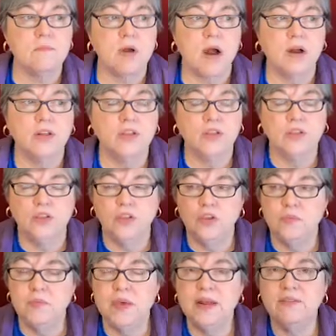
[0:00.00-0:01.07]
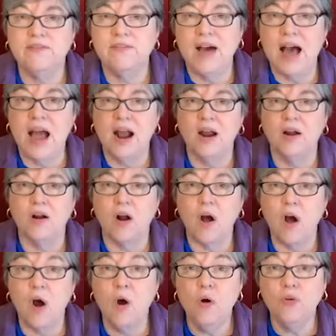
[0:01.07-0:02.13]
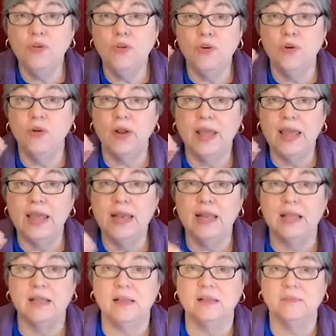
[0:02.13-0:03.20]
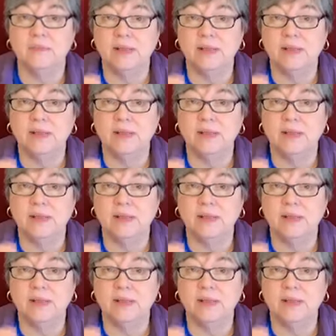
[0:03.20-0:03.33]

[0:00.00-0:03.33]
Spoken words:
humidifier on your heating.